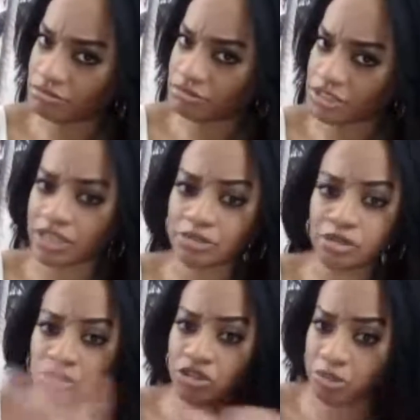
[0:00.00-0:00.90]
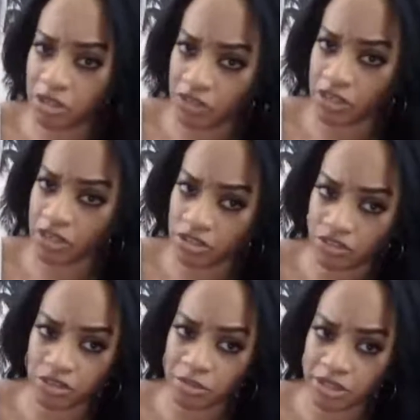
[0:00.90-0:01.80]
Child, I'm doing too many videos for
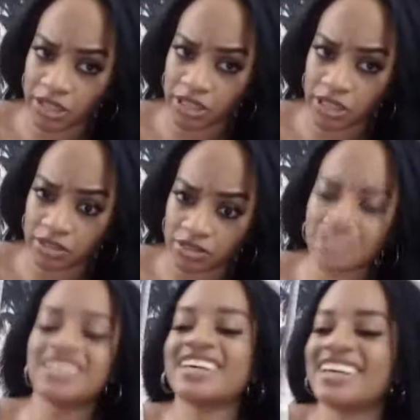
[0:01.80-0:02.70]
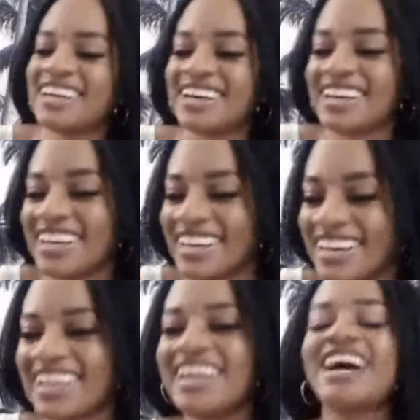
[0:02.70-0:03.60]
you to be saying
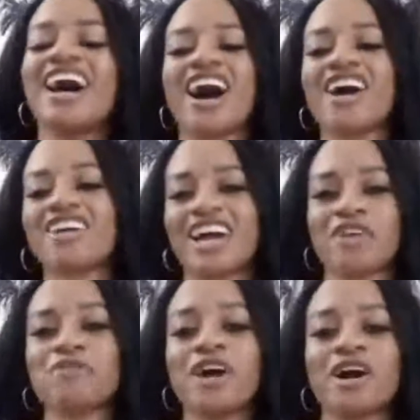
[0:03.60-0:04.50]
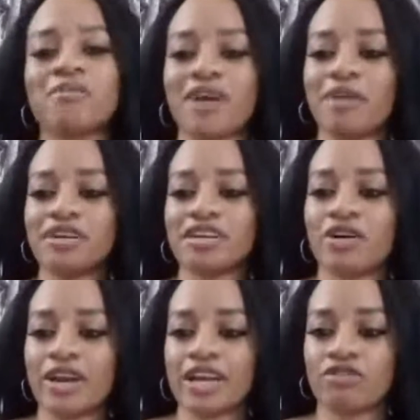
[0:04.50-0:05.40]
that. All right. Well, I'm going to go
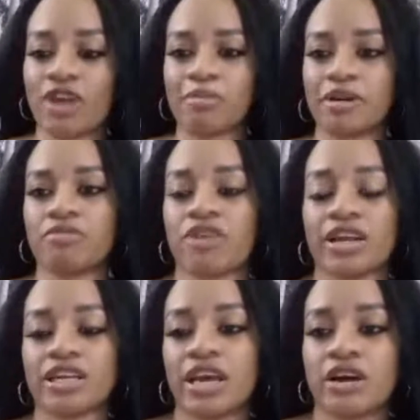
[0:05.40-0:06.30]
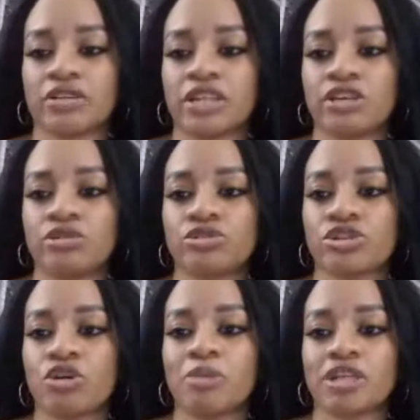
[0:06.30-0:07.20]
ahead and wrap it up right now. Thank you
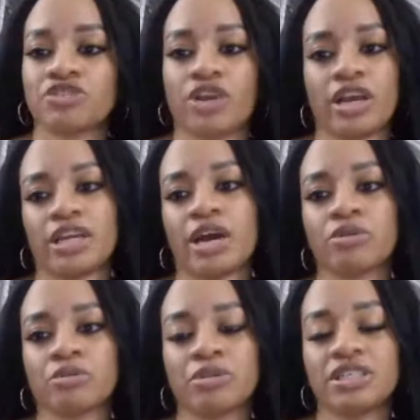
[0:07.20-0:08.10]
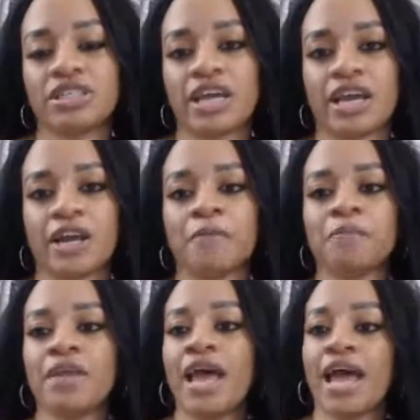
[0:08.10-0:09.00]
so much for hanging out with me today.
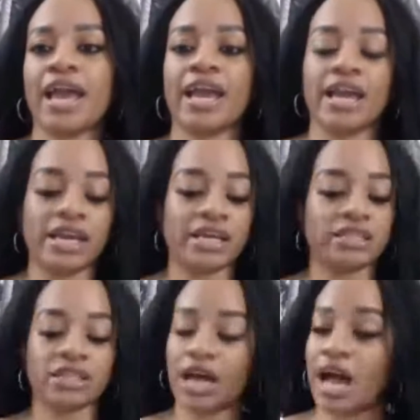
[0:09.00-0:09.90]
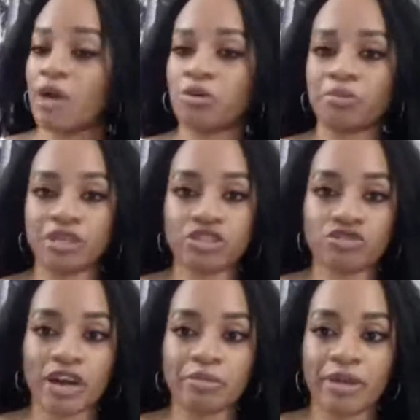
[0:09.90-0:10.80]
And I will meet you
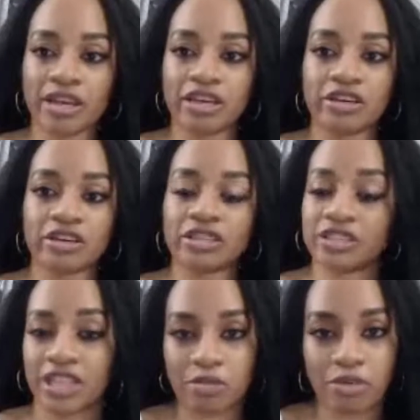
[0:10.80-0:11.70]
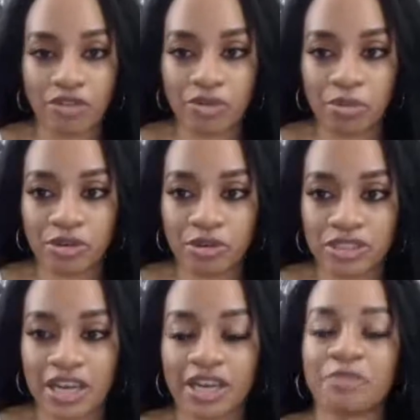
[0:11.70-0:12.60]
right back here. Same Profitpreneur
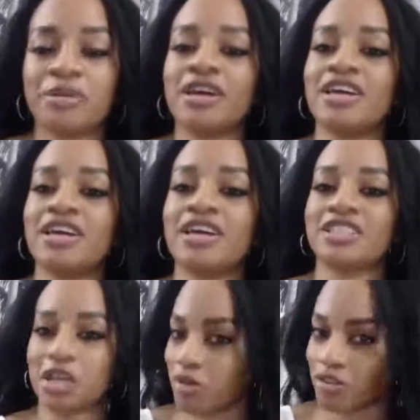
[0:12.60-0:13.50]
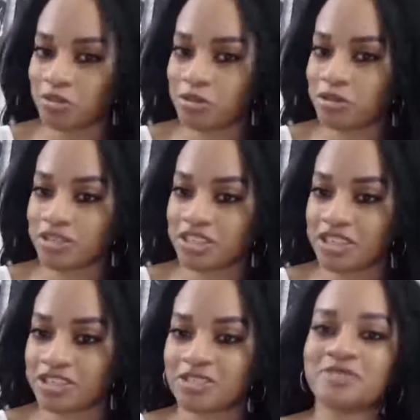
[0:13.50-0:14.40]
time, same Profitpreneur
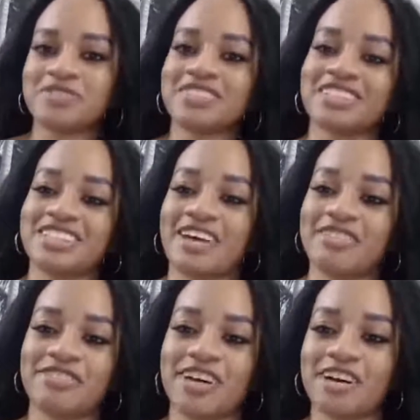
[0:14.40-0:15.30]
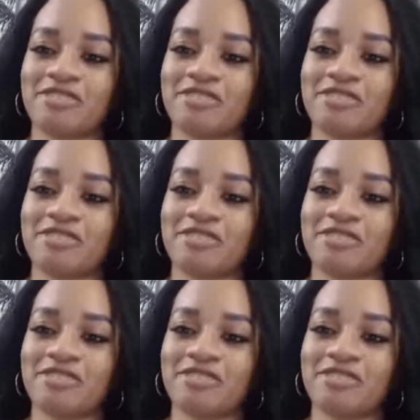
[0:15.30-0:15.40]
channel, live at 5.